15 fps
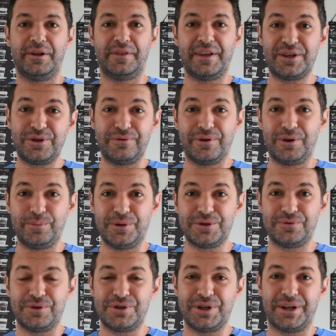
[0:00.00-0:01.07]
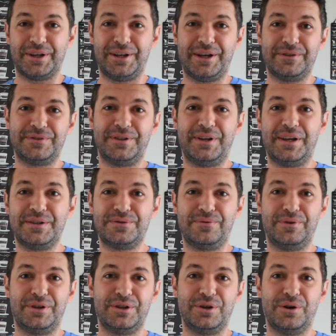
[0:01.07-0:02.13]
Thank you very much for checking out today's
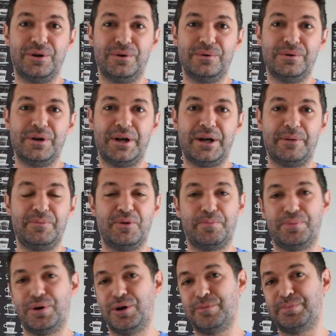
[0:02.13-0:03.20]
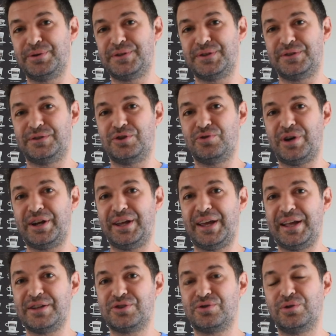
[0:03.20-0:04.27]
video. The purpose is to try to
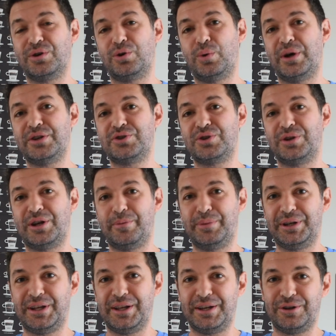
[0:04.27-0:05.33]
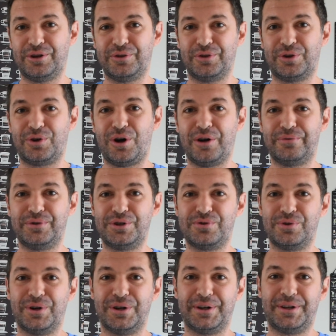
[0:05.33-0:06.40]
answer a question I've been getting on the coffee
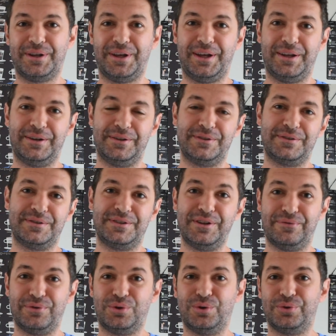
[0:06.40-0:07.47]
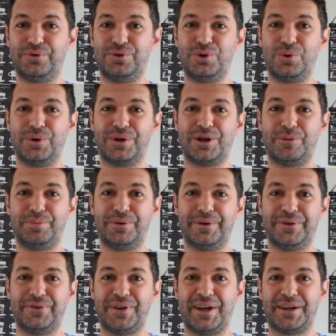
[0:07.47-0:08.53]
truck, and it's difficult to do in a couple
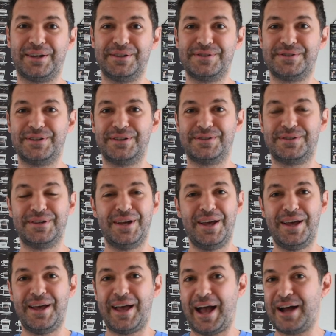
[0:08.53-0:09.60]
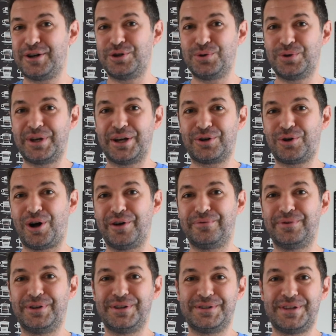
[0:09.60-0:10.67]
of seconds. It's how do you get
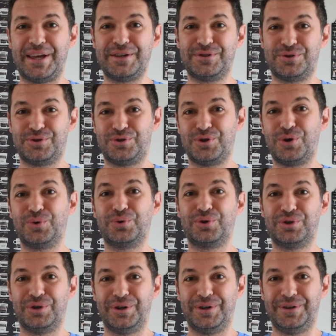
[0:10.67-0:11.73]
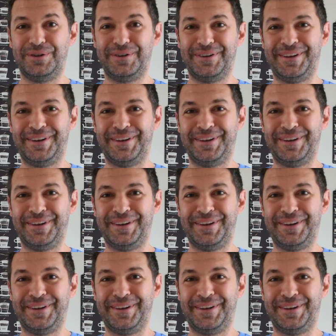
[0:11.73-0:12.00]
coffee to taste so good?